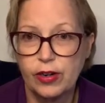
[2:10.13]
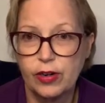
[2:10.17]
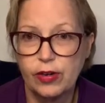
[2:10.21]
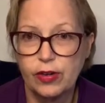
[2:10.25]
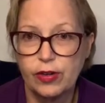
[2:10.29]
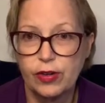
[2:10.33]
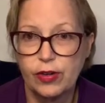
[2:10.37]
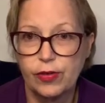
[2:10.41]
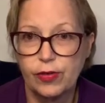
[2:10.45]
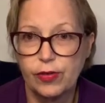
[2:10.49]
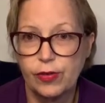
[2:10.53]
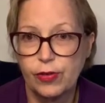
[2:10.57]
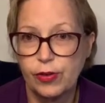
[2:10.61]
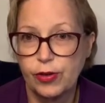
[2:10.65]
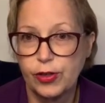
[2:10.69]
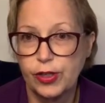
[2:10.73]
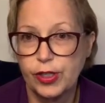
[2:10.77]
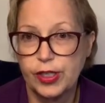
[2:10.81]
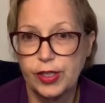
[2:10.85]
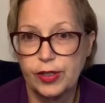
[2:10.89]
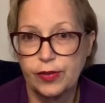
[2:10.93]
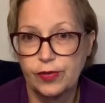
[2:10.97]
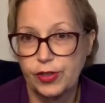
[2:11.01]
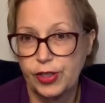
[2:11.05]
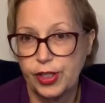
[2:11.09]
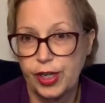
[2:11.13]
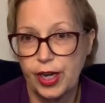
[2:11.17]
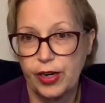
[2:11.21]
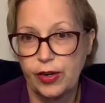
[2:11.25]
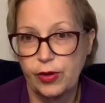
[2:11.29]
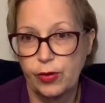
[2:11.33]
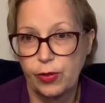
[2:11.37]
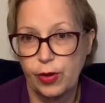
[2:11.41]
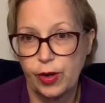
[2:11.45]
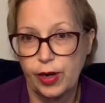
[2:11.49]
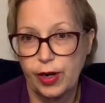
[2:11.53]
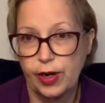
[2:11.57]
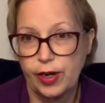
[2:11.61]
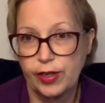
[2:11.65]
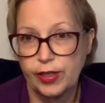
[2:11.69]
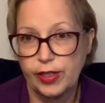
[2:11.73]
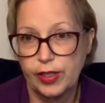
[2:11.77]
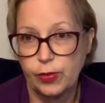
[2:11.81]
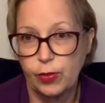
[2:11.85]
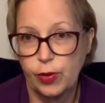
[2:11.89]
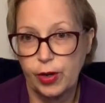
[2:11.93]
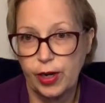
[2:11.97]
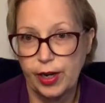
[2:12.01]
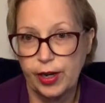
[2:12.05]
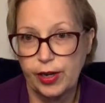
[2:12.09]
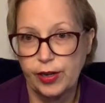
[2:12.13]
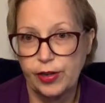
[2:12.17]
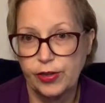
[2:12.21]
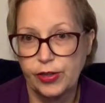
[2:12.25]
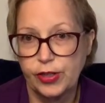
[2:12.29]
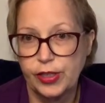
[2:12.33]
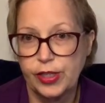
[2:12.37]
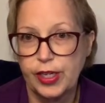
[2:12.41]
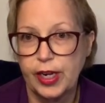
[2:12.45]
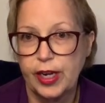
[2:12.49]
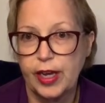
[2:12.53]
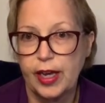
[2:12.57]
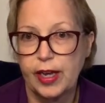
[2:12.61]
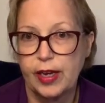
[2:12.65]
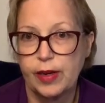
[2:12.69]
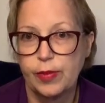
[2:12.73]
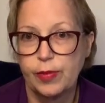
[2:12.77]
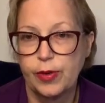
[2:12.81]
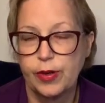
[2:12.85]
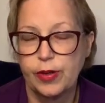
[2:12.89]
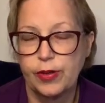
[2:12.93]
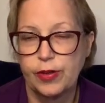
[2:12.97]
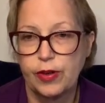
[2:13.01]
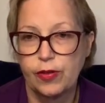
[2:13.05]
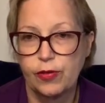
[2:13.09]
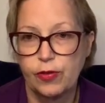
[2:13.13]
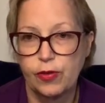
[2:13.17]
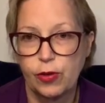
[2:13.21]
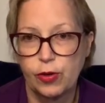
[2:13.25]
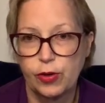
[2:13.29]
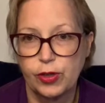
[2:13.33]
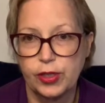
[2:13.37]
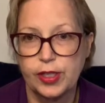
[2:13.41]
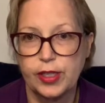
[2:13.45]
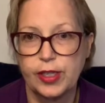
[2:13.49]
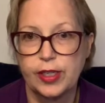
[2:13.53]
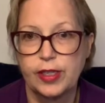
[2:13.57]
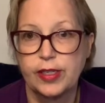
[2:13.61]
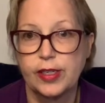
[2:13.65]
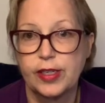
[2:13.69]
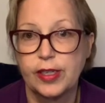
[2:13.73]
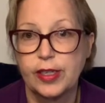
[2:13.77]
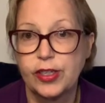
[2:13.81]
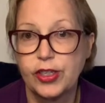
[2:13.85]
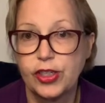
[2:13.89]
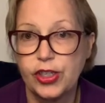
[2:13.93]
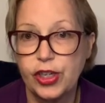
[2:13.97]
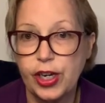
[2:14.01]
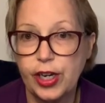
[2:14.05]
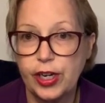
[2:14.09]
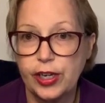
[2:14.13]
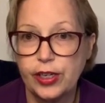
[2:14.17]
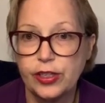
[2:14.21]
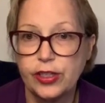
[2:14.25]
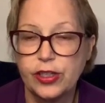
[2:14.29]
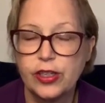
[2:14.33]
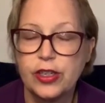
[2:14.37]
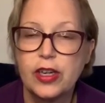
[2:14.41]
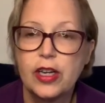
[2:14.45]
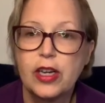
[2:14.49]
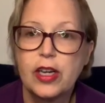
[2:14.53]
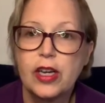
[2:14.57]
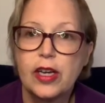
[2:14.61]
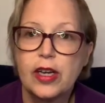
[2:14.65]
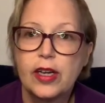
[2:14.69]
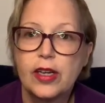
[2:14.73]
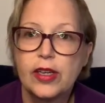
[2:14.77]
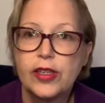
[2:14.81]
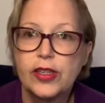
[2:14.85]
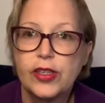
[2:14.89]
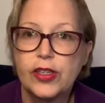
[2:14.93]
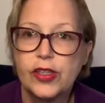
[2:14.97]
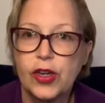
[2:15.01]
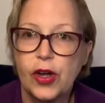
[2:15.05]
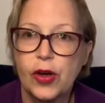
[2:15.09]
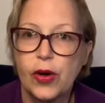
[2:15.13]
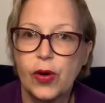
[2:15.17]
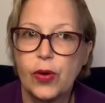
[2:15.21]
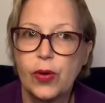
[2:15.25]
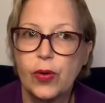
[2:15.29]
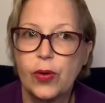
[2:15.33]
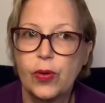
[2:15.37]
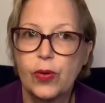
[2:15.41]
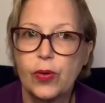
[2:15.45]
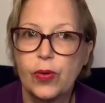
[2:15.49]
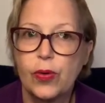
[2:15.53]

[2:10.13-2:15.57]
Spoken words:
the 1st of January is what I understand, but of course things can change. So